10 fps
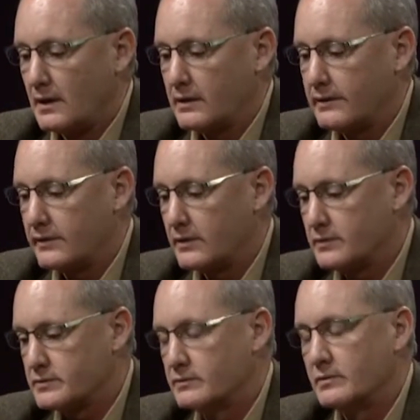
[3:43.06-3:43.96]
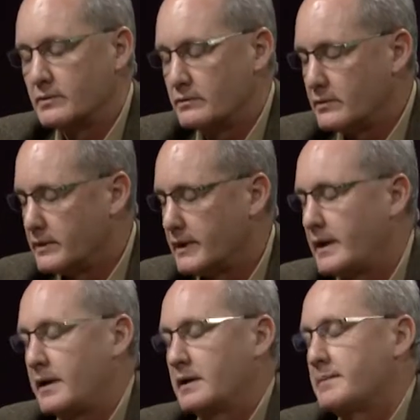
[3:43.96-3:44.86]
giving those who need a
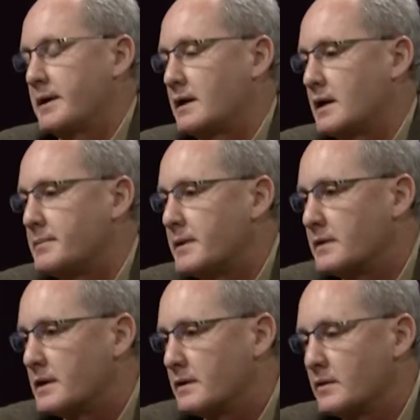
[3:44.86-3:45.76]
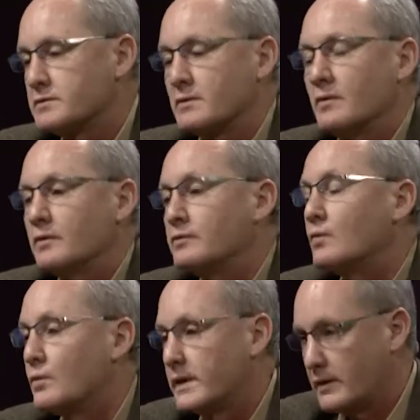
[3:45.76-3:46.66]
hand up, and those are goals
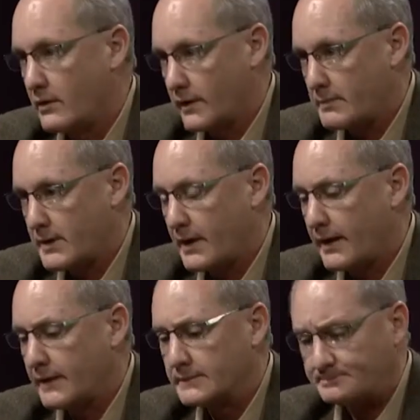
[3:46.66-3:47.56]
we can all get behind.